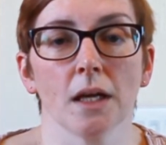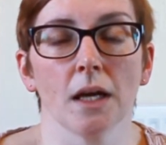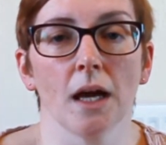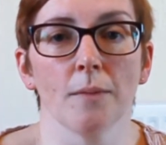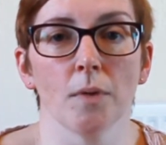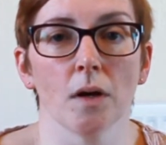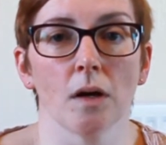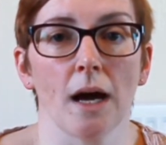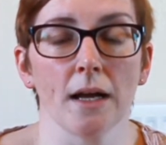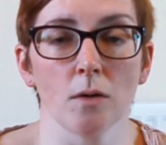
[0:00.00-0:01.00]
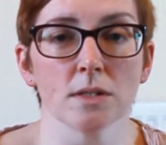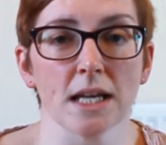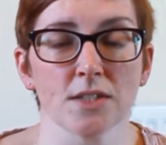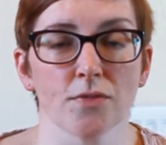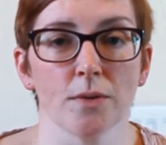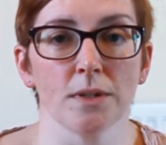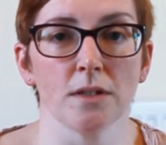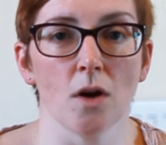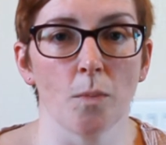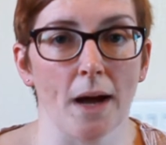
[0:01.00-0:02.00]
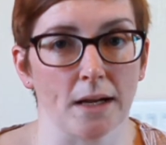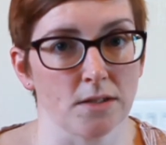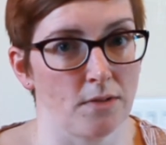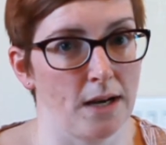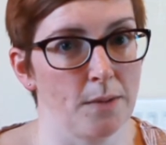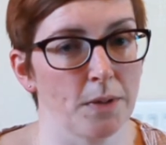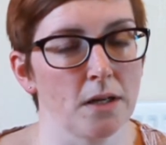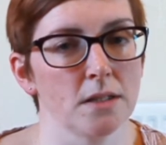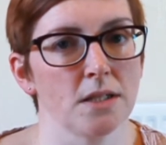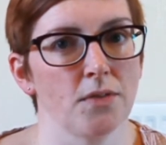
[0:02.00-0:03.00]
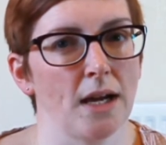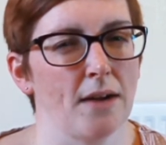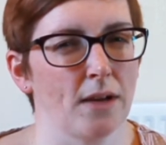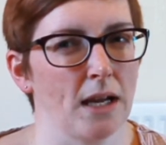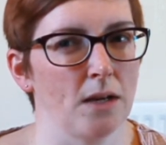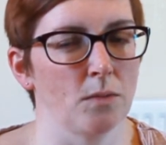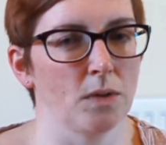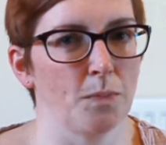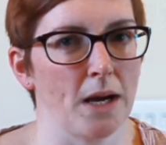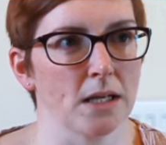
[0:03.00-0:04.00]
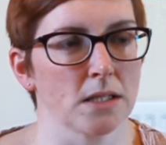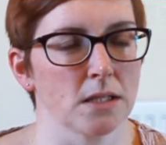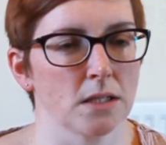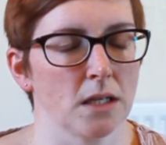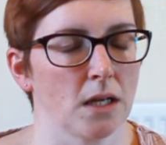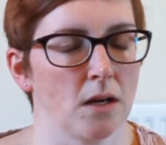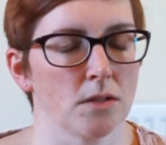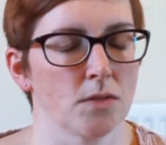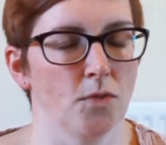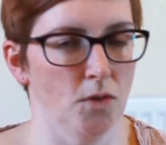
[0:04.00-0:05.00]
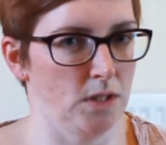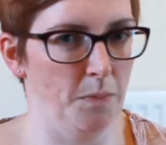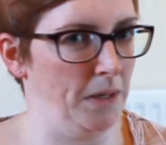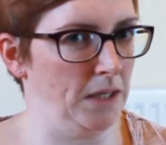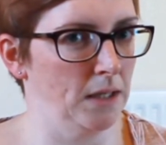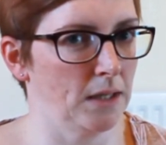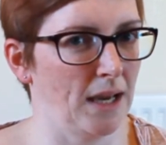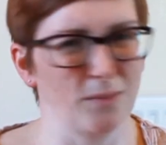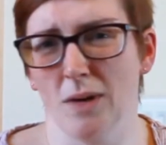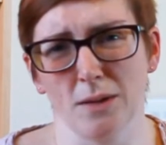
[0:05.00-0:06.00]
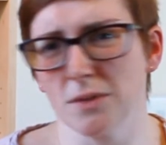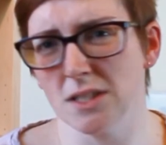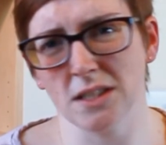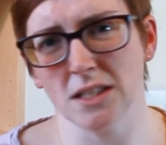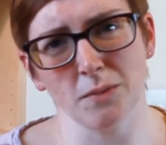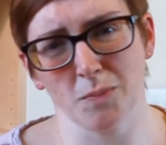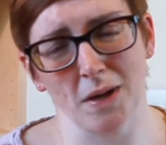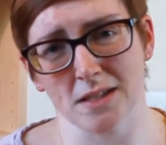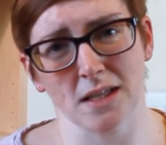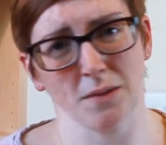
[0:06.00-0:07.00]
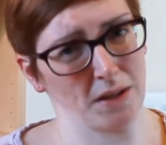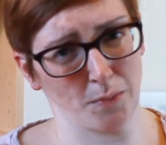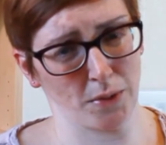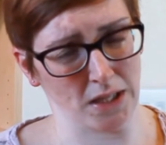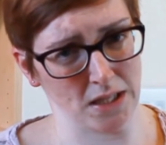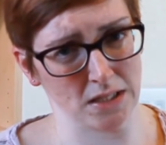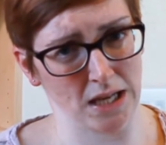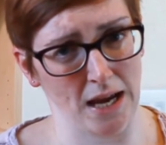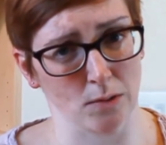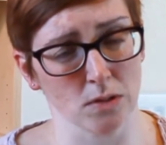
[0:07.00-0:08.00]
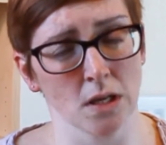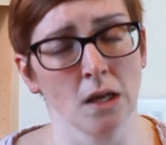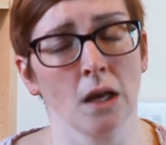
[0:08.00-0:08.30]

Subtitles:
I always ask for it with no bags, right? Because if you get it with bags, it costs 40p. And why would you need it with bags anyway? They bring it into your house.